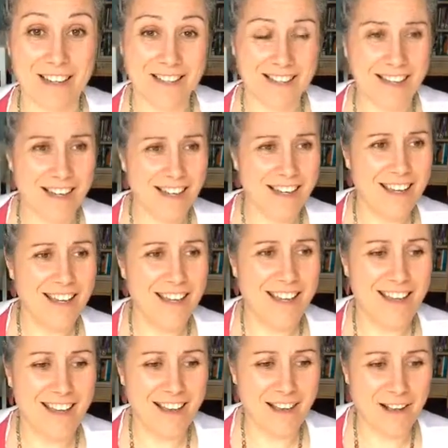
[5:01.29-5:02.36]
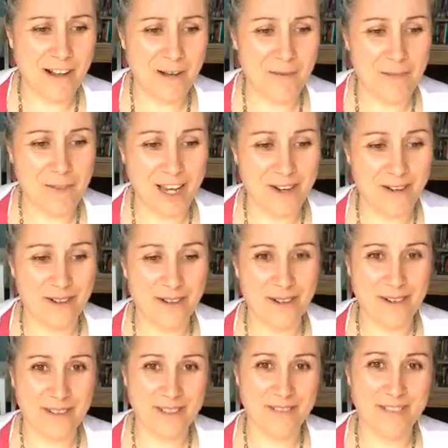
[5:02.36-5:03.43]
to lie. I don't
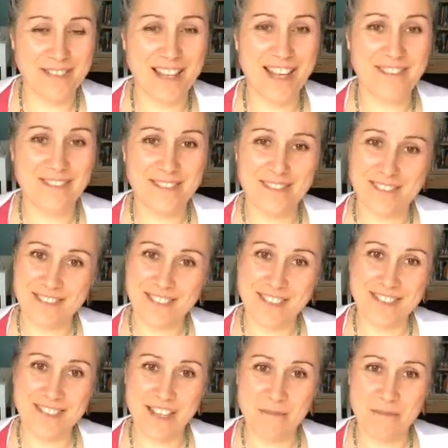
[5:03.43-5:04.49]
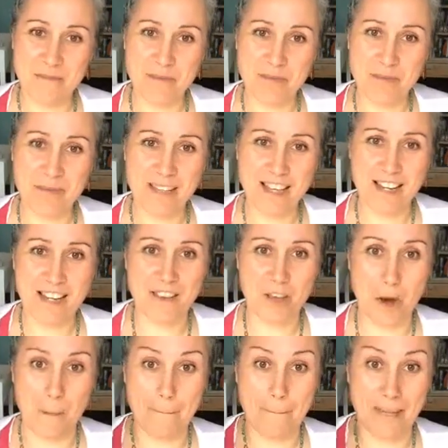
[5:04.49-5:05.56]
know if everyone feels comfortable with getting
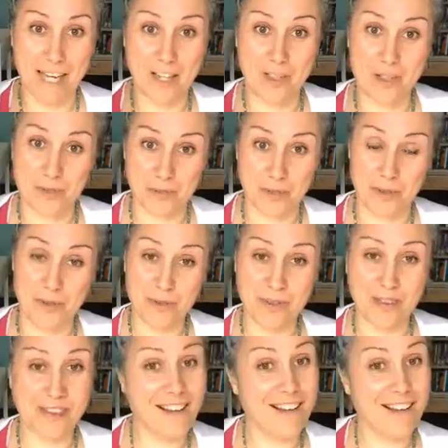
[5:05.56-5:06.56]
their big truth